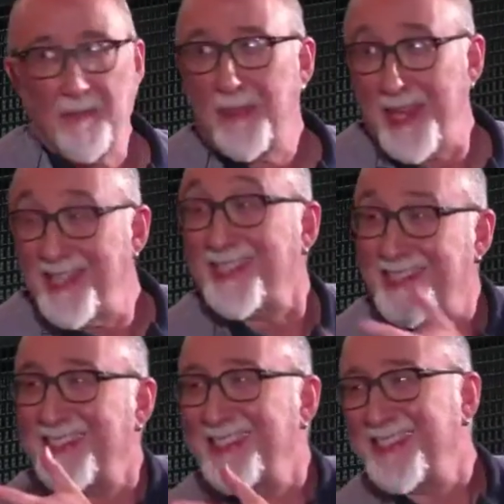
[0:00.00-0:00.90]
Yes.
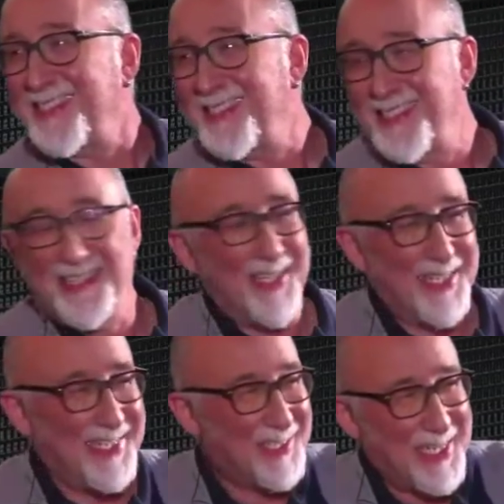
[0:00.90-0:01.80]
I
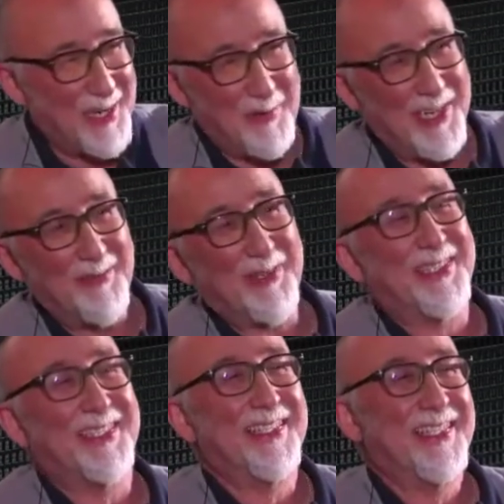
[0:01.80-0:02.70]
didn't see him there, but
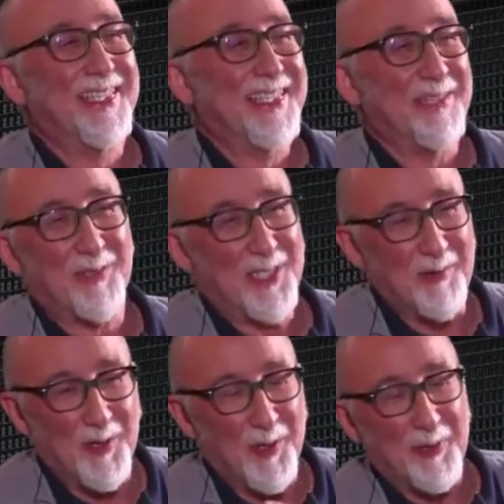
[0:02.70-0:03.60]
he was
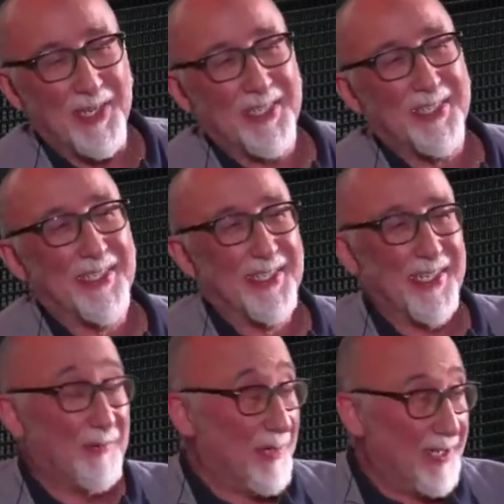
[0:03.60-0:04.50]
somewhere on the pitch.
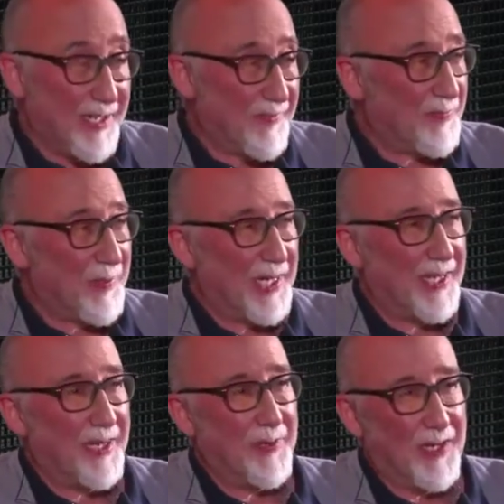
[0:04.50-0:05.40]
I loved being
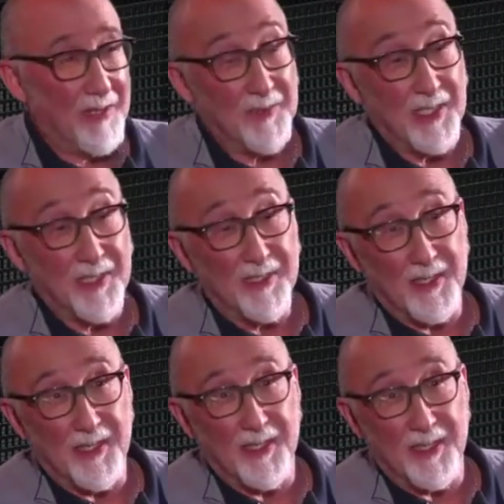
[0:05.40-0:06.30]
there, but I was in
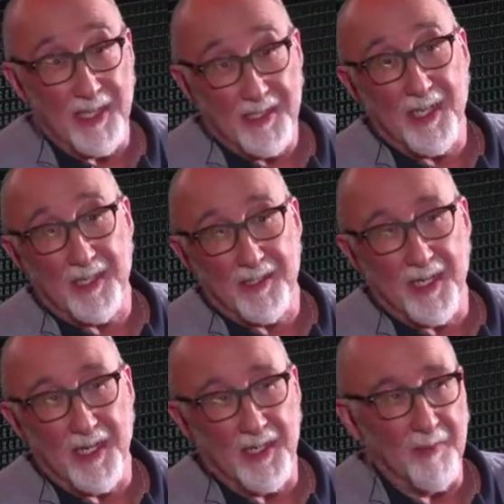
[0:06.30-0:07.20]
the Azteca
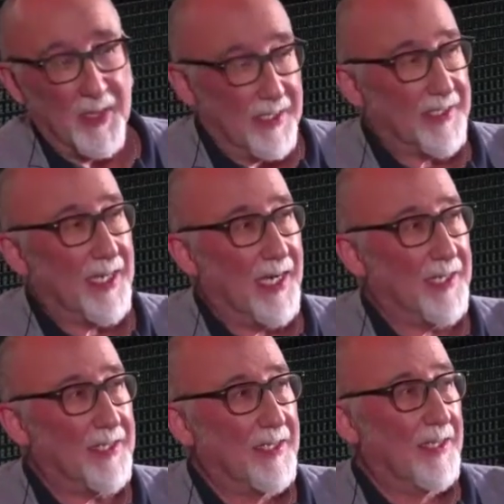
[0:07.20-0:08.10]
Stadium in the
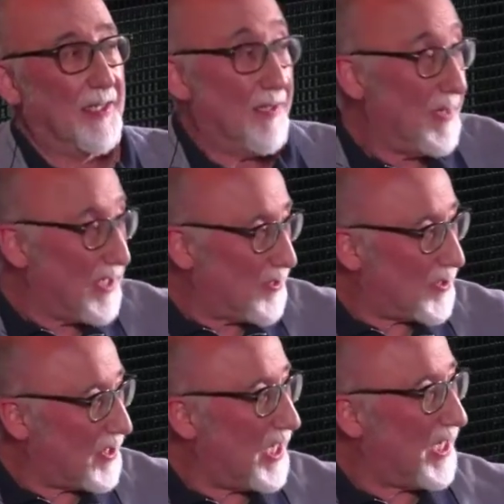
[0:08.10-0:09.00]
stand, and we could
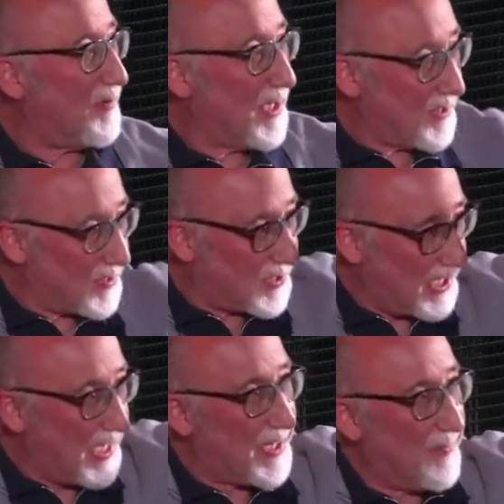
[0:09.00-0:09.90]
see
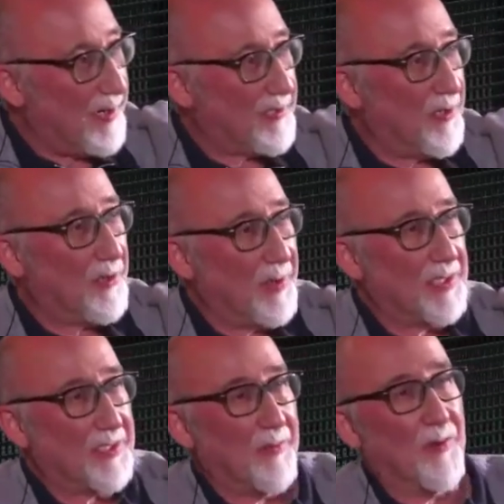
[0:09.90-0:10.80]
that Maradona
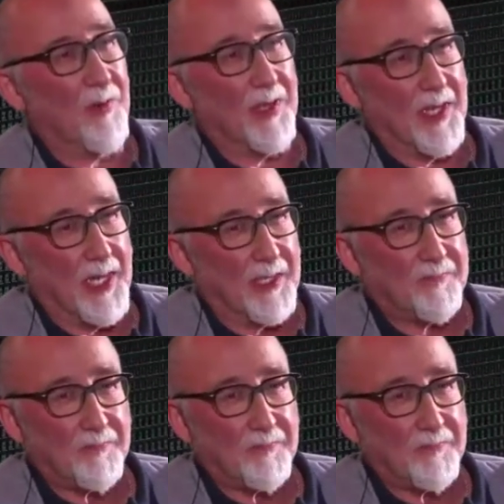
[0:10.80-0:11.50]
punched the ball in the net.